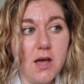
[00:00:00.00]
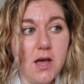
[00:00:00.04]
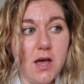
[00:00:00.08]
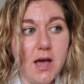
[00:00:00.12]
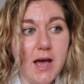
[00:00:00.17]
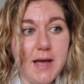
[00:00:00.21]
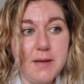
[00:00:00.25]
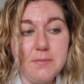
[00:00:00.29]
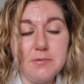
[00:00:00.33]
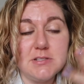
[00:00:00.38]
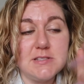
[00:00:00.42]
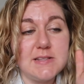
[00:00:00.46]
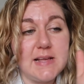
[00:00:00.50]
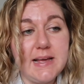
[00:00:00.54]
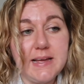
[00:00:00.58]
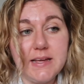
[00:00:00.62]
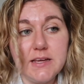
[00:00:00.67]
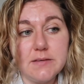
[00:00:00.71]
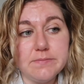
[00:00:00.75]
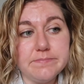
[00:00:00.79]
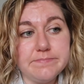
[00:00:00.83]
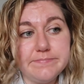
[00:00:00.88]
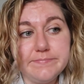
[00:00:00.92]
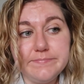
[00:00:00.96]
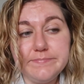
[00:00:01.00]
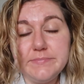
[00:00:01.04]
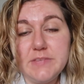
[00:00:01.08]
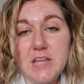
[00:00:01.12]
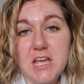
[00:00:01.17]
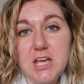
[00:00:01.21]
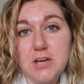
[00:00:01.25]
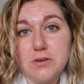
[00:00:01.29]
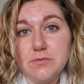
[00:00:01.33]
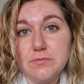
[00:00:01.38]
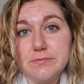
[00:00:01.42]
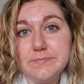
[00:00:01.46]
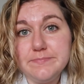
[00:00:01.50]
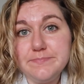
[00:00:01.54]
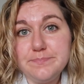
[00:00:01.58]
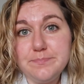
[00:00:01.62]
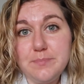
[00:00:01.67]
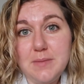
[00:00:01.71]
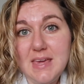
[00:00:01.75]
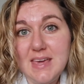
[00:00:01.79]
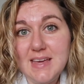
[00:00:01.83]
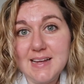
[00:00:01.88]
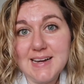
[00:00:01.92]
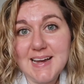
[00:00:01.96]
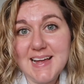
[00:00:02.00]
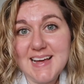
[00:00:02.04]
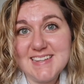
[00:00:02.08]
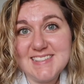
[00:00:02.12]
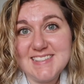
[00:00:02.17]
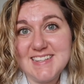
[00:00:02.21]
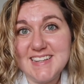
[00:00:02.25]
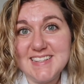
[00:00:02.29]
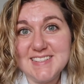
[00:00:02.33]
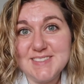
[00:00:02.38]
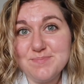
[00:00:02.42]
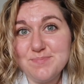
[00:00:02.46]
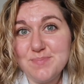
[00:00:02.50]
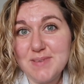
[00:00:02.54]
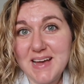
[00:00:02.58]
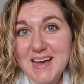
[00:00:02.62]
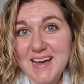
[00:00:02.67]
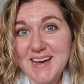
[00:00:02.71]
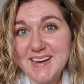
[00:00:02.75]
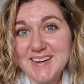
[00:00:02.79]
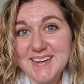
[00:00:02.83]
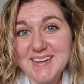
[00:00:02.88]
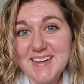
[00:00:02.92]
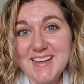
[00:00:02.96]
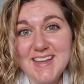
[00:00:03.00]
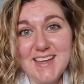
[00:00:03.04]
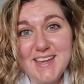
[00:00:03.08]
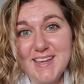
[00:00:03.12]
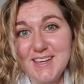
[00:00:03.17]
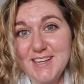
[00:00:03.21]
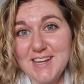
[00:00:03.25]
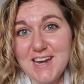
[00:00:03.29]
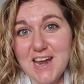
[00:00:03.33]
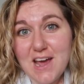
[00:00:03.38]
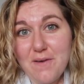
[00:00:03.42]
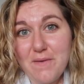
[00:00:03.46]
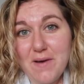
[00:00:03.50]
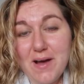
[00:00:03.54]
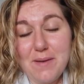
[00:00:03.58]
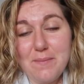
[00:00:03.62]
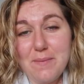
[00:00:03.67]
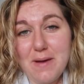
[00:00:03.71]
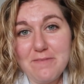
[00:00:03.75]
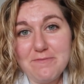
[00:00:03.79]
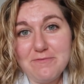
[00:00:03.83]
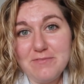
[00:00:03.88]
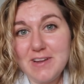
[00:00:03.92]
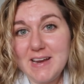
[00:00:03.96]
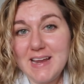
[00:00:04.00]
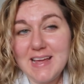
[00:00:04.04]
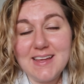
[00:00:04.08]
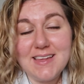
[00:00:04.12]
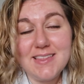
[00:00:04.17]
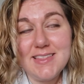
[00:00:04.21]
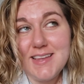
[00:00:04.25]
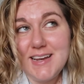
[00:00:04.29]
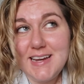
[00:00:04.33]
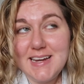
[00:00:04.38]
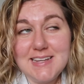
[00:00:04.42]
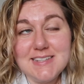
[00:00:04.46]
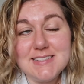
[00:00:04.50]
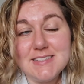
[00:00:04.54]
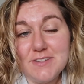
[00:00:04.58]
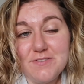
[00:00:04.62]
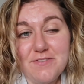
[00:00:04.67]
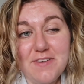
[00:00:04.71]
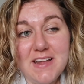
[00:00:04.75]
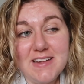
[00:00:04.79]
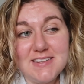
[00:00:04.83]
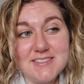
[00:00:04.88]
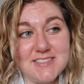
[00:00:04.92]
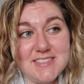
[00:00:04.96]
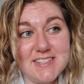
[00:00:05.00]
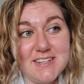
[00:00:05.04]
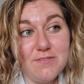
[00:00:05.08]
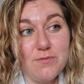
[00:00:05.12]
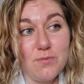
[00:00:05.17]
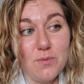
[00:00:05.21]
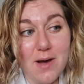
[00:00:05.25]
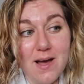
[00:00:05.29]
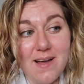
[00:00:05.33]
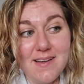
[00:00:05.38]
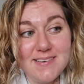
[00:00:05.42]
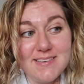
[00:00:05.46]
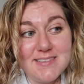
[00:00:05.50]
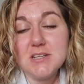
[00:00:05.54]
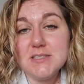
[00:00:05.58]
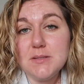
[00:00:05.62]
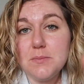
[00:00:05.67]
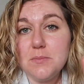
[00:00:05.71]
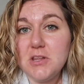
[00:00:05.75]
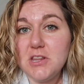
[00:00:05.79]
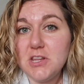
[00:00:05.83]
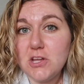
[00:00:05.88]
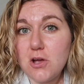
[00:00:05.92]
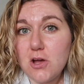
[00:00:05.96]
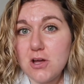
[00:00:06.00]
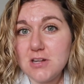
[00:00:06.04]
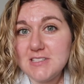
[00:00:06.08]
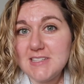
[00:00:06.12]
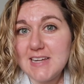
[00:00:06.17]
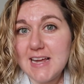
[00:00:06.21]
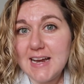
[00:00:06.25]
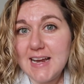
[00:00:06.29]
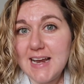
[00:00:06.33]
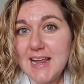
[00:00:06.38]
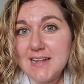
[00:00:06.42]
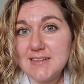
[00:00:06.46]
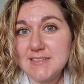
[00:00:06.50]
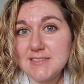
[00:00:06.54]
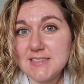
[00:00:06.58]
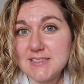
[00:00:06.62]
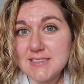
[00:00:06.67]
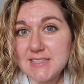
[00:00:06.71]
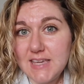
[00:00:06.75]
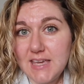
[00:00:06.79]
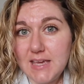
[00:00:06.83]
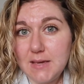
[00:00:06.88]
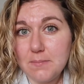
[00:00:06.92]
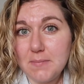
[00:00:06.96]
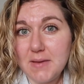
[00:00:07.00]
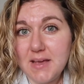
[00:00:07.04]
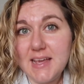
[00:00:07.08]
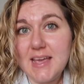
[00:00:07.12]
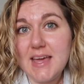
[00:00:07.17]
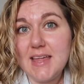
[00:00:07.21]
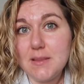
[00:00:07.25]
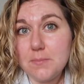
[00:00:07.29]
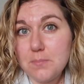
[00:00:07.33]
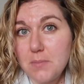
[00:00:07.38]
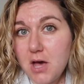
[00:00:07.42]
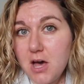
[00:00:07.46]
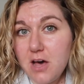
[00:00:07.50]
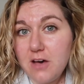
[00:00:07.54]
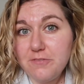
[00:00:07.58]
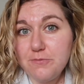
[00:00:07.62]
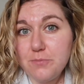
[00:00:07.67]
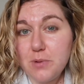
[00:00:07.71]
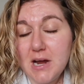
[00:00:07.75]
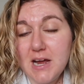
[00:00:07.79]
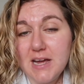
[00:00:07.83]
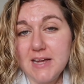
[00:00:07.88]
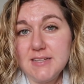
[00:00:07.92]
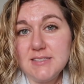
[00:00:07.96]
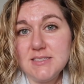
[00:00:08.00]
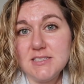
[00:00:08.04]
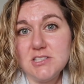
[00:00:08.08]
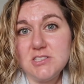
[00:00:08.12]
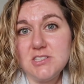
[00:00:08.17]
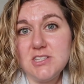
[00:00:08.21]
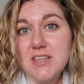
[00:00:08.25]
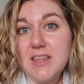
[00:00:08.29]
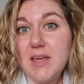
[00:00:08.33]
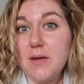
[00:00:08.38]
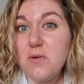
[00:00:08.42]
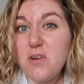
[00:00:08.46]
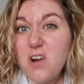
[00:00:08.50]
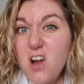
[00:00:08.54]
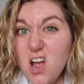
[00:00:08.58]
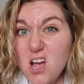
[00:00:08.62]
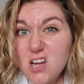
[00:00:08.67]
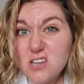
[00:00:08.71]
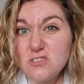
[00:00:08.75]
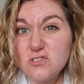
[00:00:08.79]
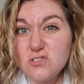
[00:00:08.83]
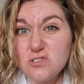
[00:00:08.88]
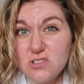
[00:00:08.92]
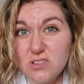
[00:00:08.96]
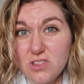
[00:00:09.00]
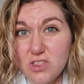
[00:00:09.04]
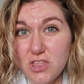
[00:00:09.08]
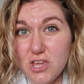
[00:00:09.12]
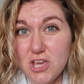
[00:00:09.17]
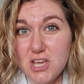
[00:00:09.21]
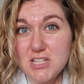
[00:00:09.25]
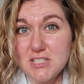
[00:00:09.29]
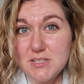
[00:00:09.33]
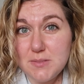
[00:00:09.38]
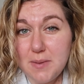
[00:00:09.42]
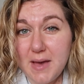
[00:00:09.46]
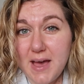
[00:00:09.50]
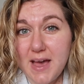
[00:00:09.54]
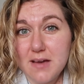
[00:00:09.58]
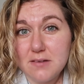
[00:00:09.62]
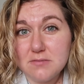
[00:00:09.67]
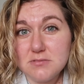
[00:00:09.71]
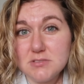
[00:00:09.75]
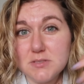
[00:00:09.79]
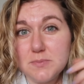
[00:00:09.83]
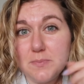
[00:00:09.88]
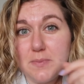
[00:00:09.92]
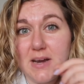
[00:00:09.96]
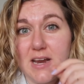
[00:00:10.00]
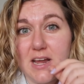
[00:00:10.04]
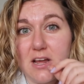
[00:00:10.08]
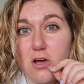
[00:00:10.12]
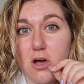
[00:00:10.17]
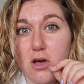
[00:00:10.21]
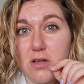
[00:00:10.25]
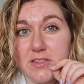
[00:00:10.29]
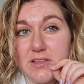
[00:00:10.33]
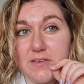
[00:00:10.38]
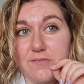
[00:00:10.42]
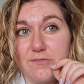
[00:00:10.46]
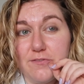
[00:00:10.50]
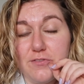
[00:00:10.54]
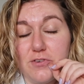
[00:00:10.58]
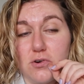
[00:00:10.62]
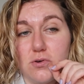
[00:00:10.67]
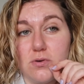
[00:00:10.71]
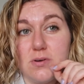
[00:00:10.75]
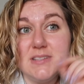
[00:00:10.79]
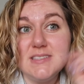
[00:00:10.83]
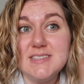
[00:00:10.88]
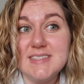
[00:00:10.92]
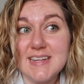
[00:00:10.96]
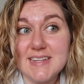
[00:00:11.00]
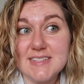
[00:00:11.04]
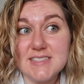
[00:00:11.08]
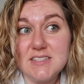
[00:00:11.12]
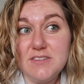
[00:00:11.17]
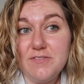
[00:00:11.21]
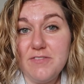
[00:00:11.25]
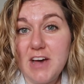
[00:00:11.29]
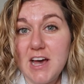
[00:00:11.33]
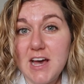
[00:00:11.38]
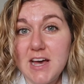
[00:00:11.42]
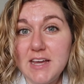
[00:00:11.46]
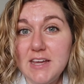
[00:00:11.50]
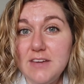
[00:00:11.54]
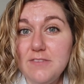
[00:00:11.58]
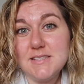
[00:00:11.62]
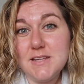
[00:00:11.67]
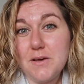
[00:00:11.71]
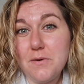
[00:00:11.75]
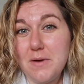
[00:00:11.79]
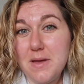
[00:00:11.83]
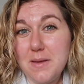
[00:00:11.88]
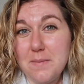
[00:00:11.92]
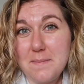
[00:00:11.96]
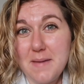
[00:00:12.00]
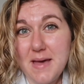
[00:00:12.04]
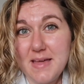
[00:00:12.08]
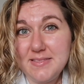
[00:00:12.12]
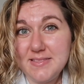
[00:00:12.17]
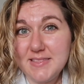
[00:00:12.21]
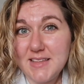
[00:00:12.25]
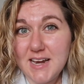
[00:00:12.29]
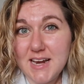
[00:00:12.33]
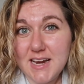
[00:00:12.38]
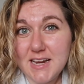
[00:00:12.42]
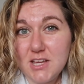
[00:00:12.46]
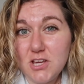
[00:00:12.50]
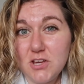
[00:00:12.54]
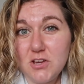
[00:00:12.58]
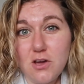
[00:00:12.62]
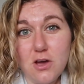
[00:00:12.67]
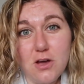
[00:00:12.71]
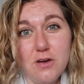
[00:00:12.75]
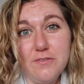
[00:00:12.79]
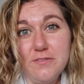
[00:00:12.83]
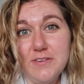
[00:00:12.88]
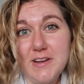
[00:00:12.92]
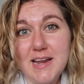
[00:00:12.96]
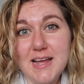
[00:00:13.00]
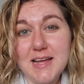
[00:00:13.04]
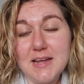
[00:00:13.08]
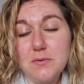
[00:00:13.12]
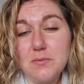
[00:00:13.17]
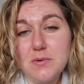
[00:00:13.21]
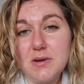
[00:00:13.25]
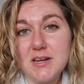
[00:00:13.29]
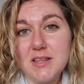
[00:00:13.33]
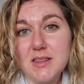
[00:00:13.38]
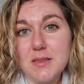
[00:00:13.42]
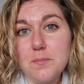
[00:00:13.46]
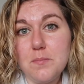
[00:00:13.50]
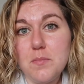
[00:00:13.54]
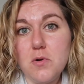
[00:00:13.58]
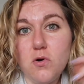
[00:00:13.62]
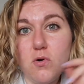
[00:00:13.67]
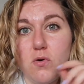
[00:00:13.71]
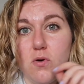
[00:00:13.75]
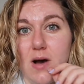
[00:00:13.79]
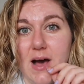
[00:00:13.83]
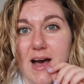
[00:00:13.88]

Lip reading: I was like, ew, me and glasses. But you know, I went for like the least offensive one because I'm on the contact lens scheme. I get them half price, so they were £130, but I got them for 65, so it meant that I could go for like one of the more